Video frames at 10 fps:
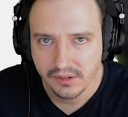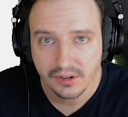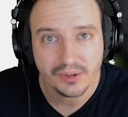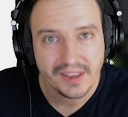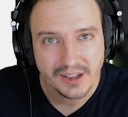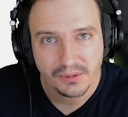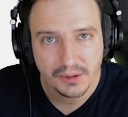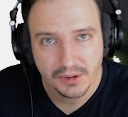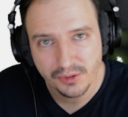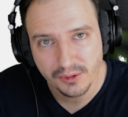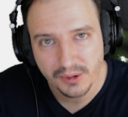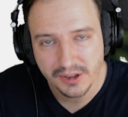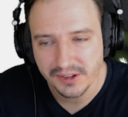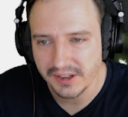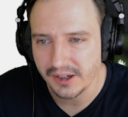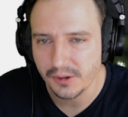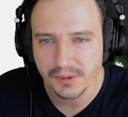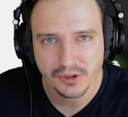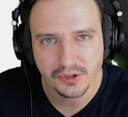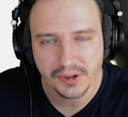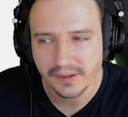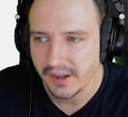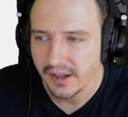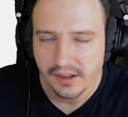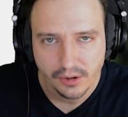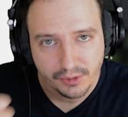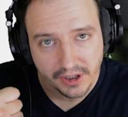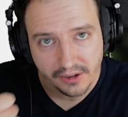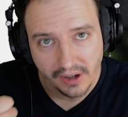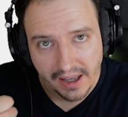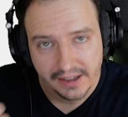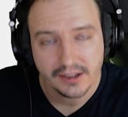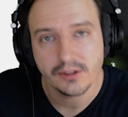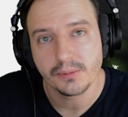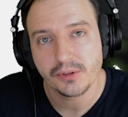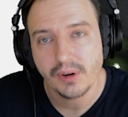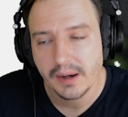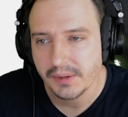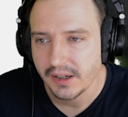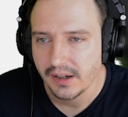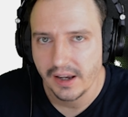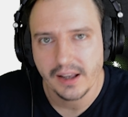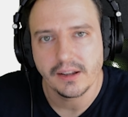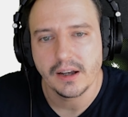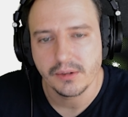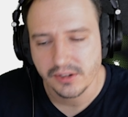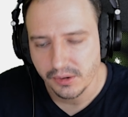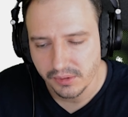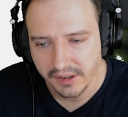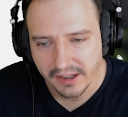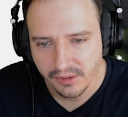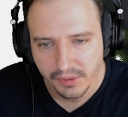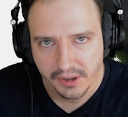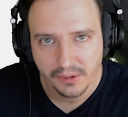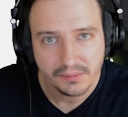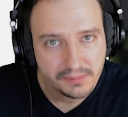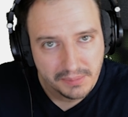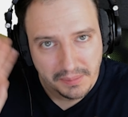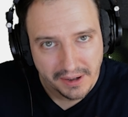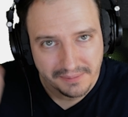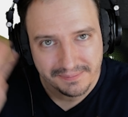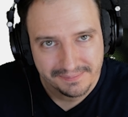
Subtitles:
So thank you very much for watching. I hope you enjoyed it. Don't forget to like and subscribe, and I see you in the next video. Bye bye.